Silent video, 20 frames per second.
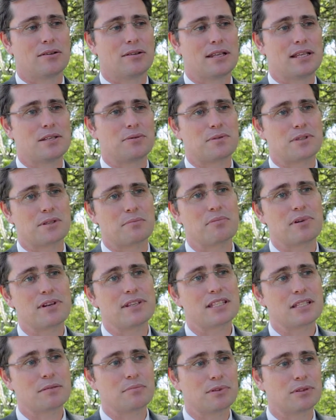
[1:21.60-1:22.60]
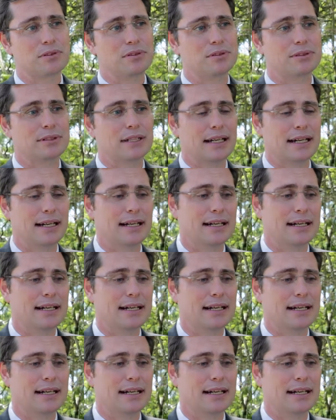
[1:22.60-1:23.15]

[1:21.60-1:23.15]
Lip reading: This was a principle